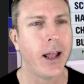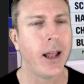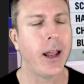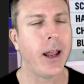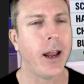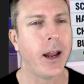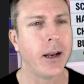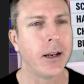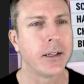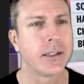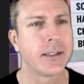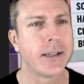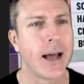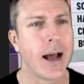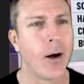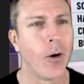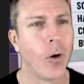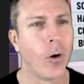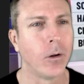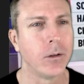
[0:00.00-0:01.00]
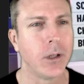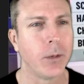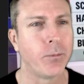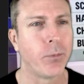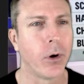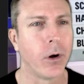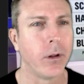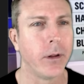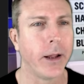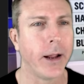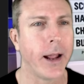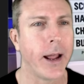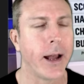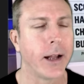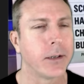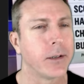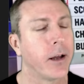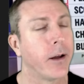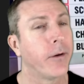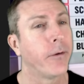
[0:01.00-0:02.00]
and is now only polling
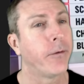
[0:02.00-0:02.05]
at